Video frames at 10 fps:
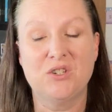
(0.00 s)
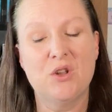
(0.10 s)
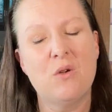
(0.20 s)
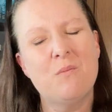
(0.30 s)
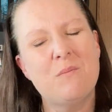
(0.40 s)

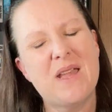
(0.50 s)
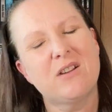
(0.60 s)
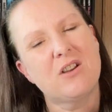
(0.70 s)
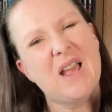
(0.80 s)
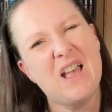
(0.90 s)
no
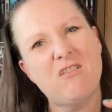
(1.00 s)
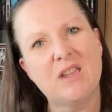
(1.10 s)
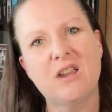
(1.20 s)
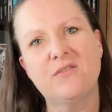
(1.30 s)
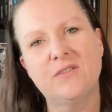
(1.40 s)
matter how
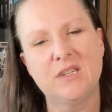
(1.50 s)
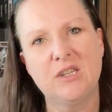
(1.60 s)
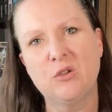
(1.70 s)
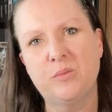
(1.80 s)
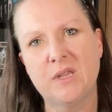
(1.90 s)
carefully
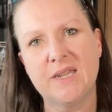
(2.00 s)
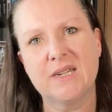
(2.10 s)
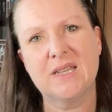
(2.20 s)
you plan,